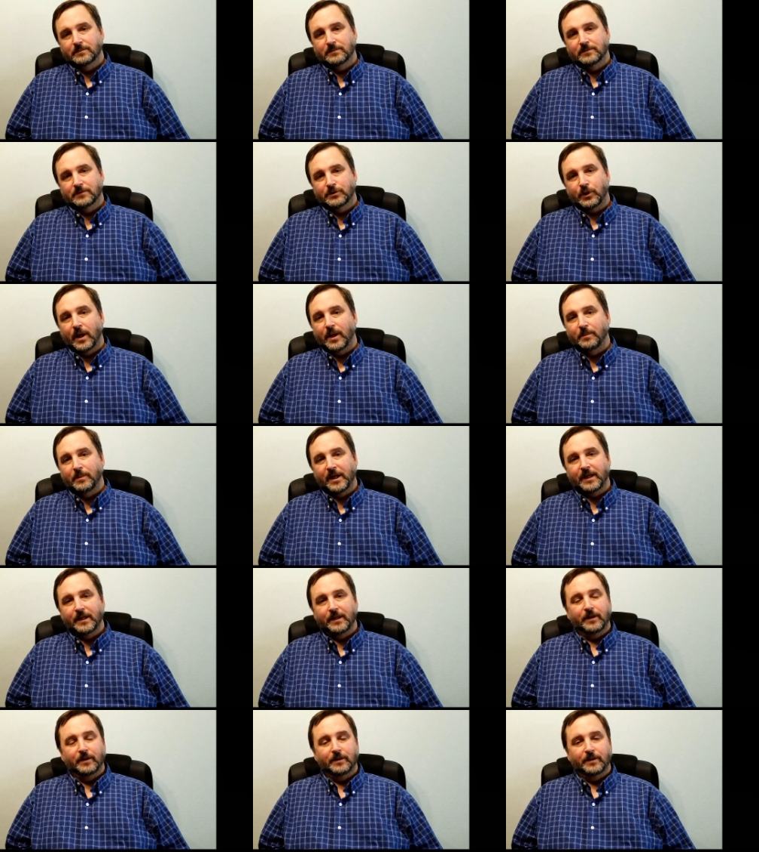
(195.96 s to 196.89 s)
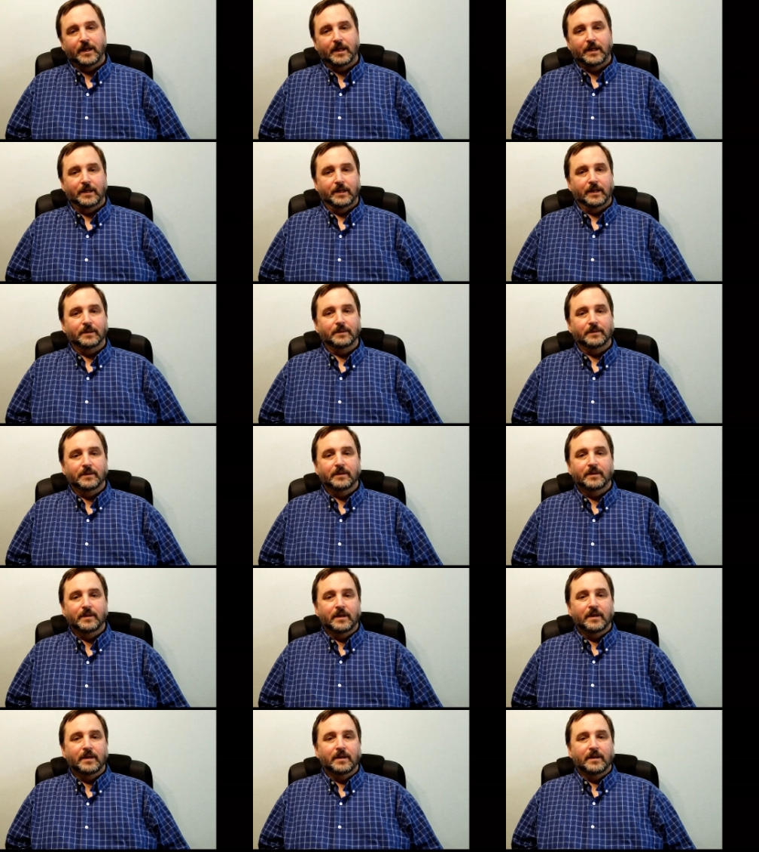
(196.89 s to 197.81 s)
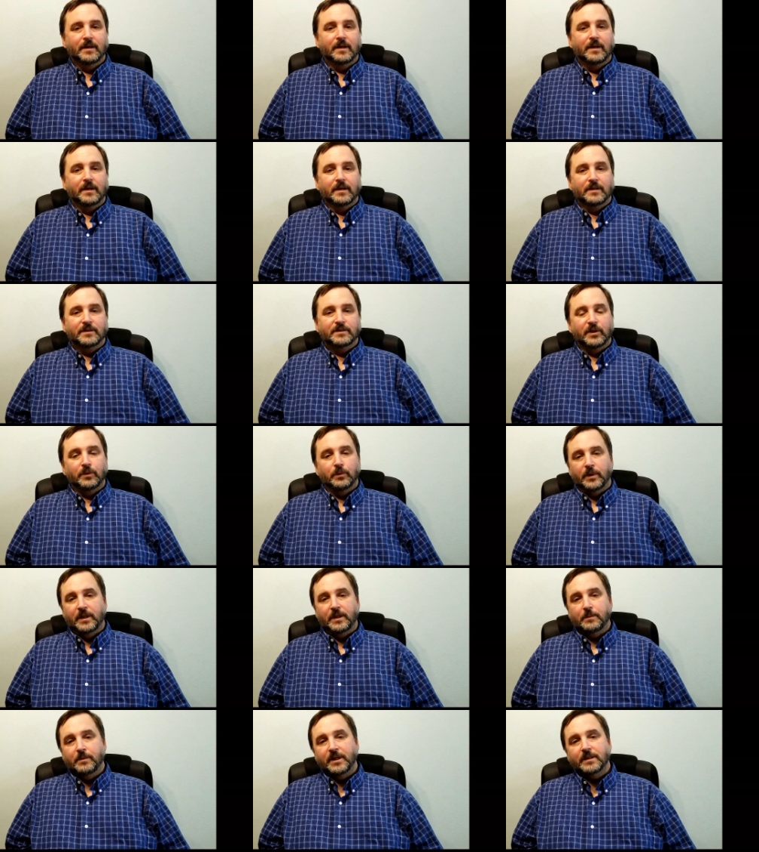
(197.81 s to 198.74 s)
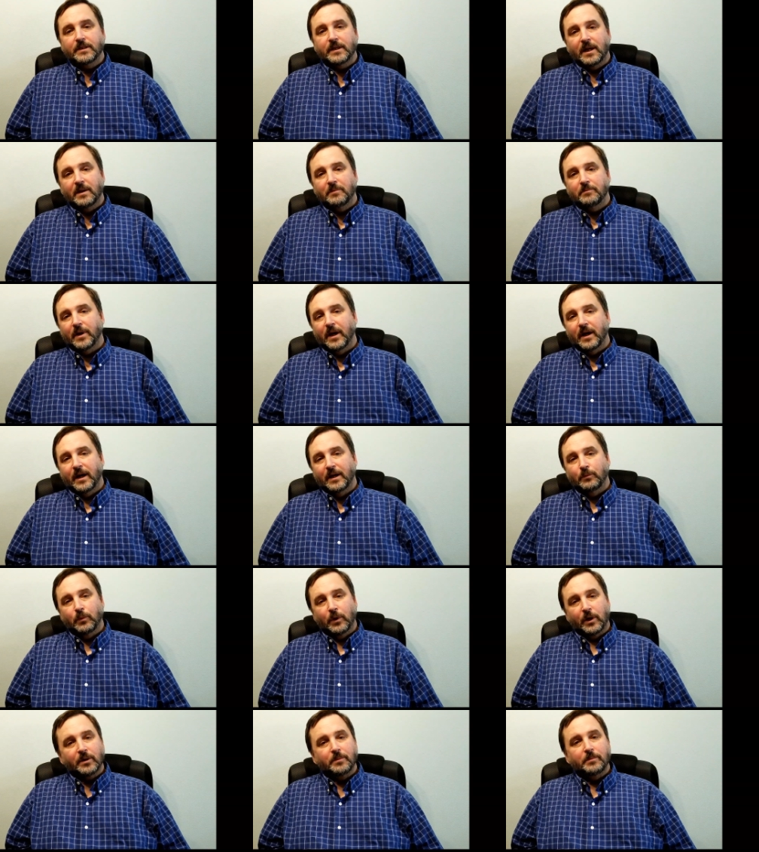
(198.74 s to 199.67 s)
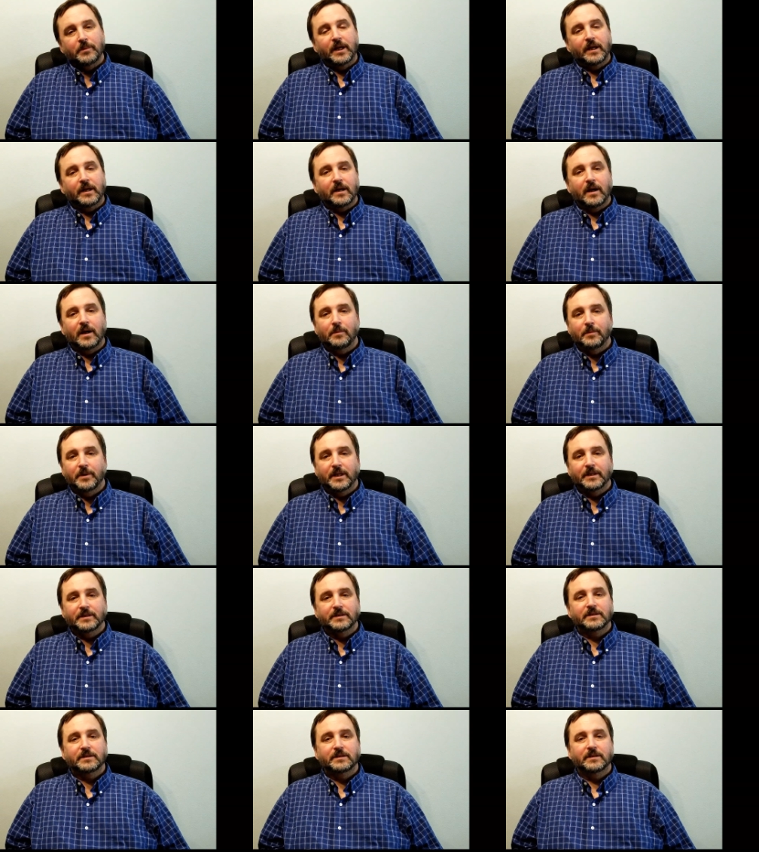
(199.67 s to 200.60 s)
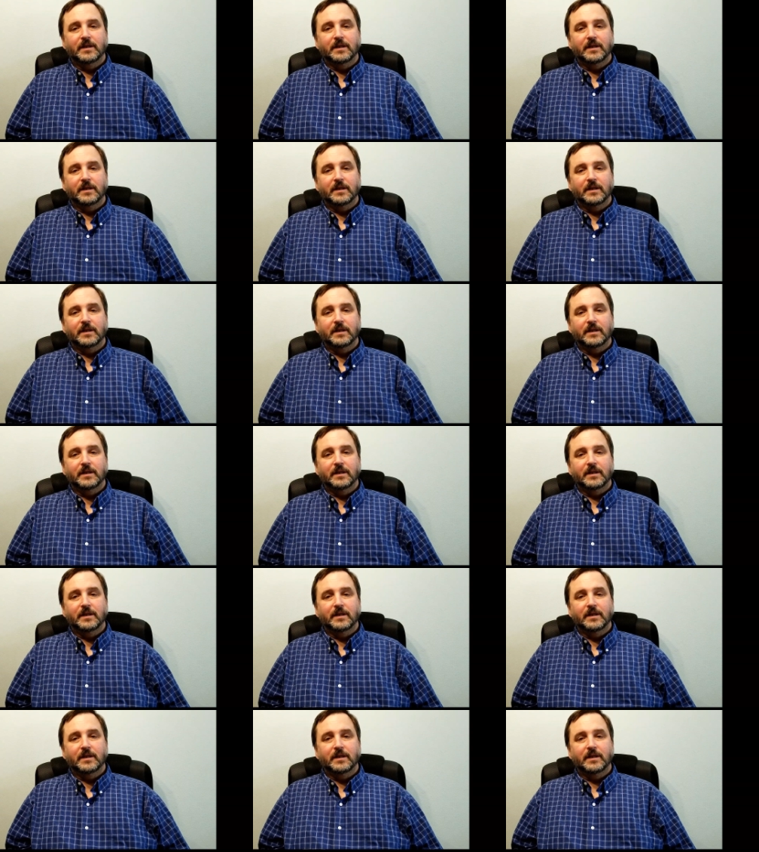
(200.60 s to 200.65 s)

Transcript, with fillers: try to make it entertaining. So in the meantime, I'd welcome any comments.